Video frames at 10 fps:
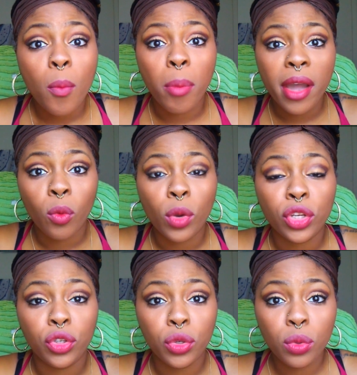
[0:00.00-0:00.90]
but
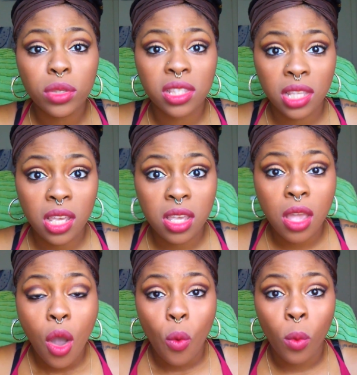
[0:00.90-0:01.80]
when you see
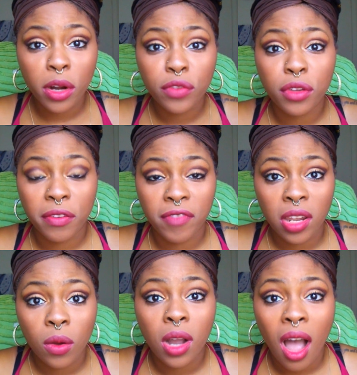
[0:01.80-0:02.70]
one of your
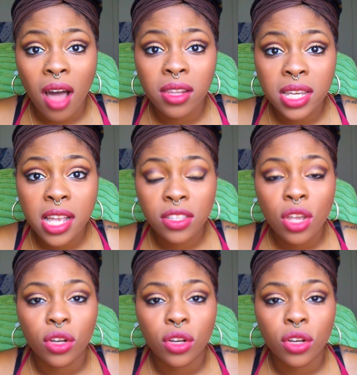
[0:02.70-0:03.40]
fellow colleagues